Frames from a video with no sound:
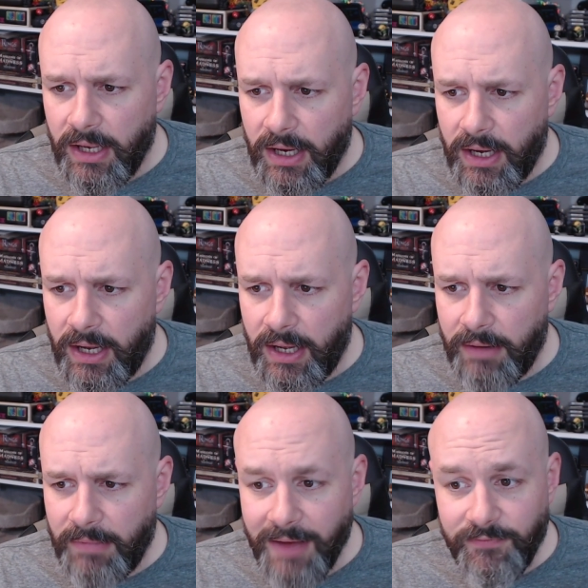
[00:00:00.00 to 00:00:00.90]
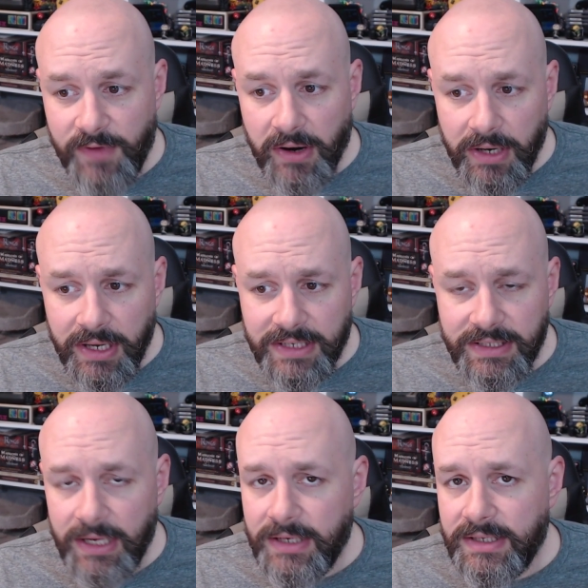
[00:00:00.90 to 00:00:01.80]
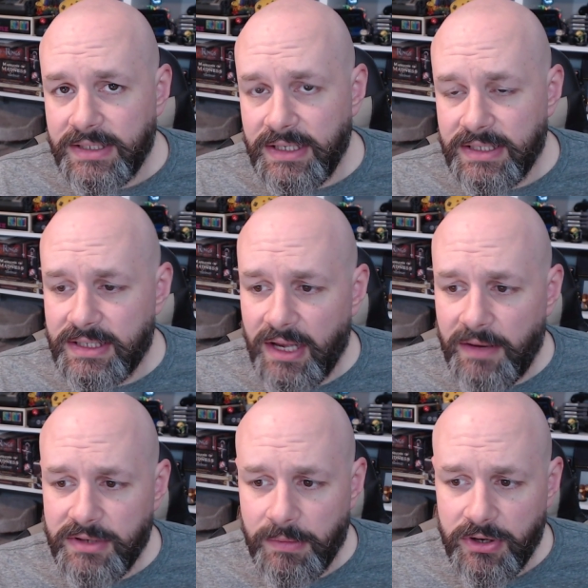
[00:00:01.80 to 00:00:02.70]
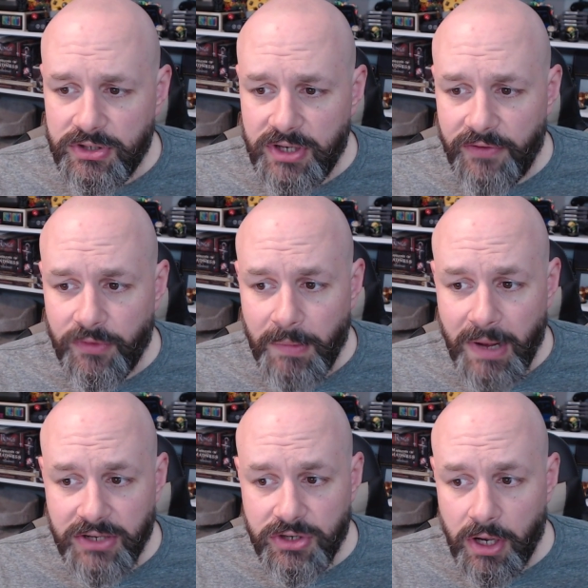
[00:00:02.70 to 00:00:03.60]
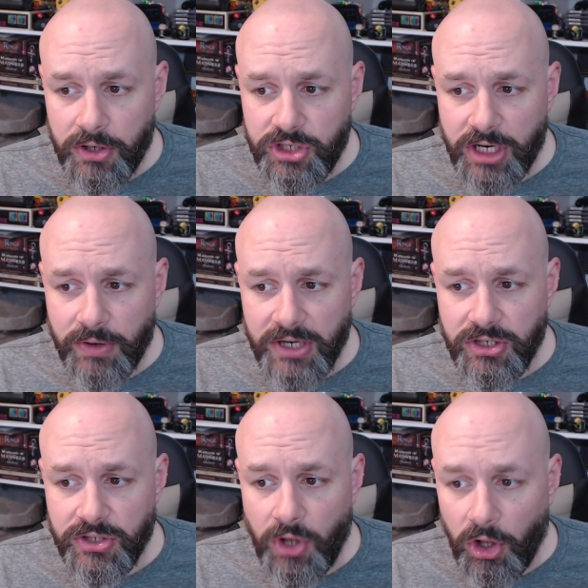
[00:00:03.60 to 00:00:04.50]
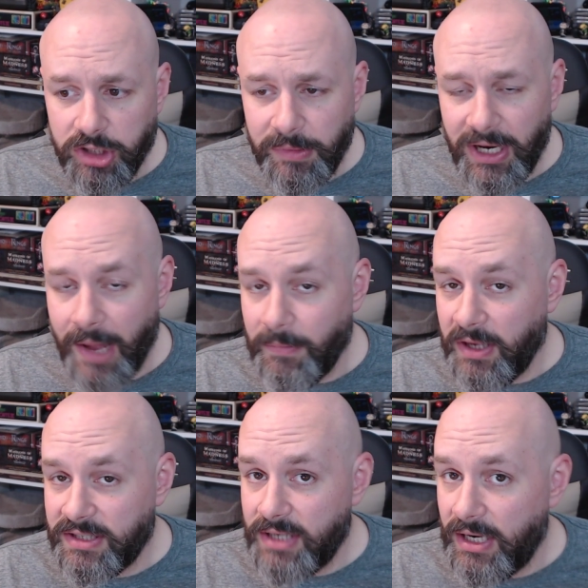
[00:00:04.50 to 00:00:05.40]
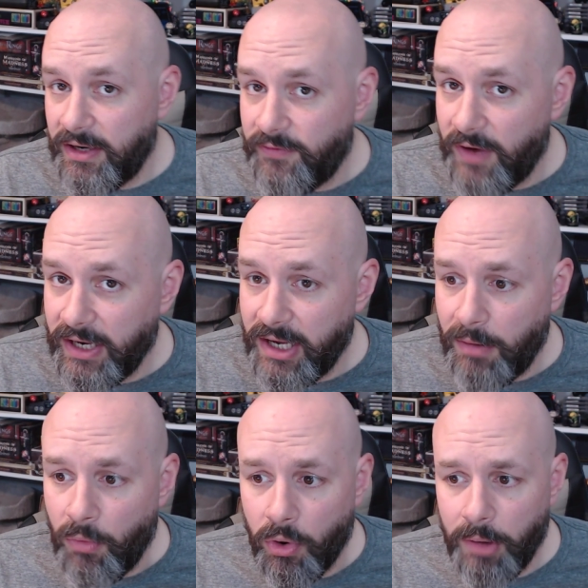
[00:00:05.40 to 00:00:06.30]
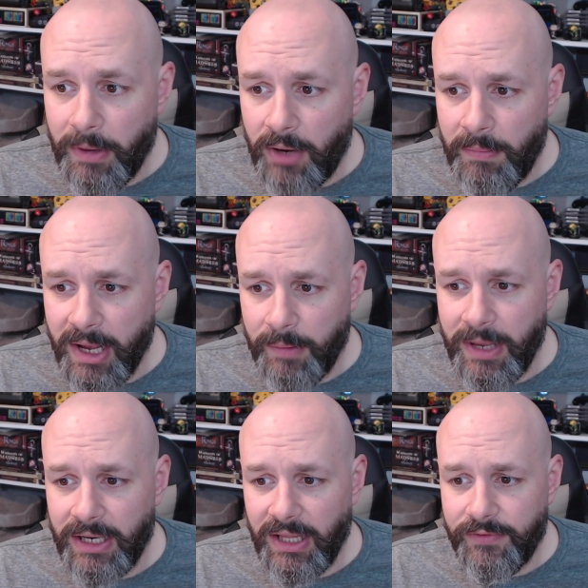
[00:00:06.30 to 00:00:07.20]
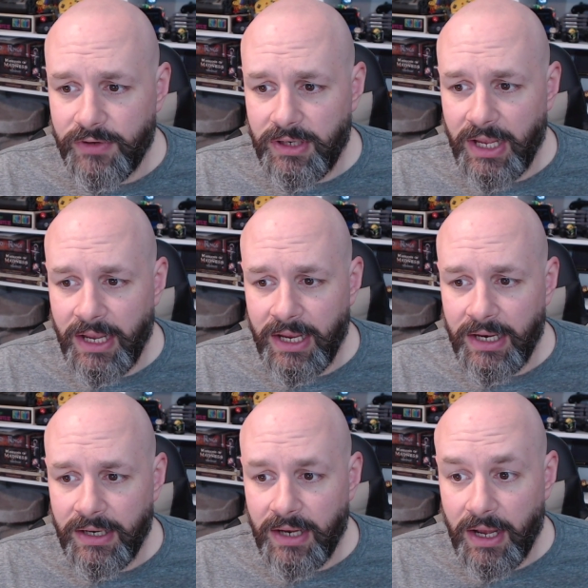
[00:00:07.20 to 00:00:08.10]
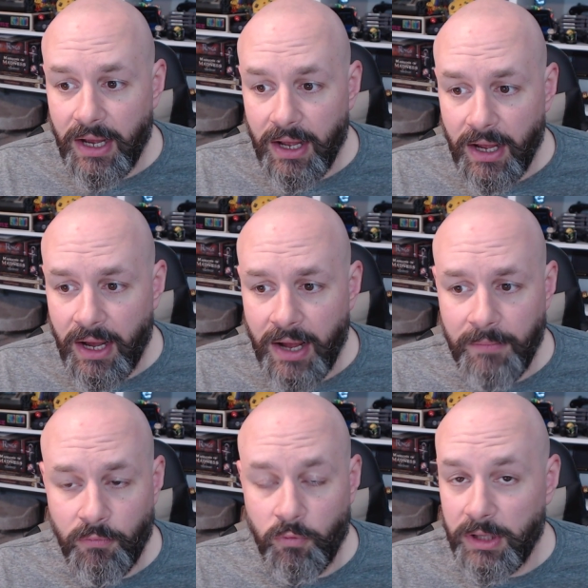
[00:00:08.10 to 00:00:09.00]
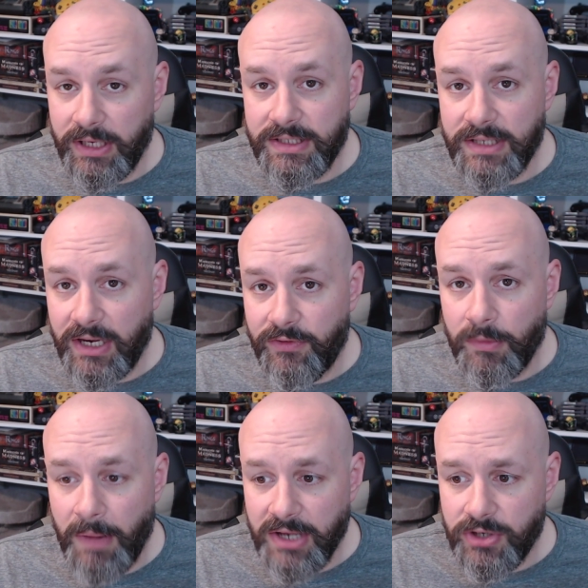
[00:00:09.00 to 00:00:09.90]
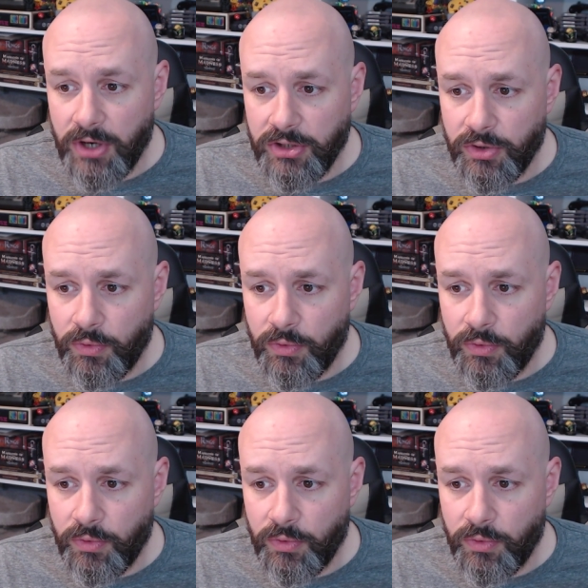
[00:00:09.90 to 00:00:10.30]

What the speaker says: I'm very excited to see some of their stuff for Monster Hunter Generations Ultimate. I'm excited to find out more about Mega Man 11, and I'm really excited for Monster Hunter